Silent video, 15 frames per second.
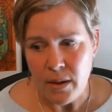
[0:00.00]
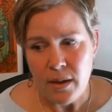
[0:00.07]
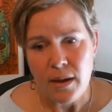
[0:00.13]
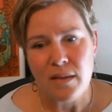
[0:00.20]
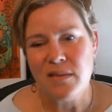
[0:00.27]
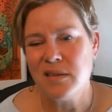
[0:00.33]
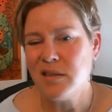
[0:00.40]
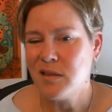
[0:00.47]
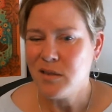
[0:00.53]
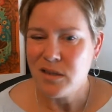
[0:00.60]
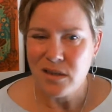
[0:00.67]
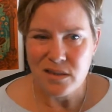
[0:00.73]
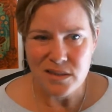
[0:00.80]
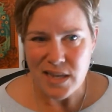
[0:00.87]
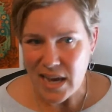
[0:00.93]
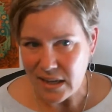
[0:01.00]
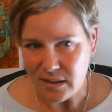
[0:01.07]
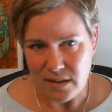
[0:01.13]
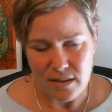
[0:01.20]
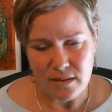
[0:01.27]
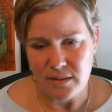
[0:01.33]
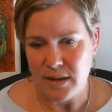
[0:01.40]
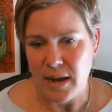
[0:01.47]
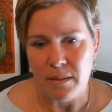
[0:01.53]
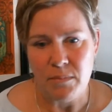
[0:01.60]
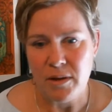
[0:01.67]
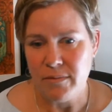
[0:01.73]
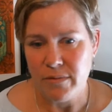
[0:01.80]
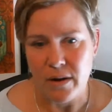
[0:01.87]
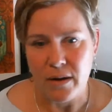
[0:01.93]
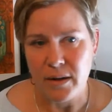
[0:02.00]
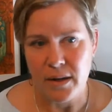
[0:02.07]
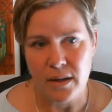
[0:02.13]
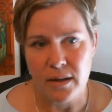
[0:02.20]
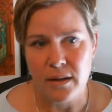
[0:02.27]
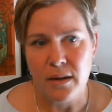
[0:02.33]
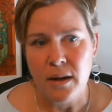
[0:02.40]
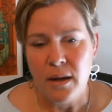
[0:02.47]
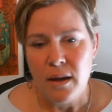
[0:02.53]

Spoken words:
And this is exactly the time that Vonnegut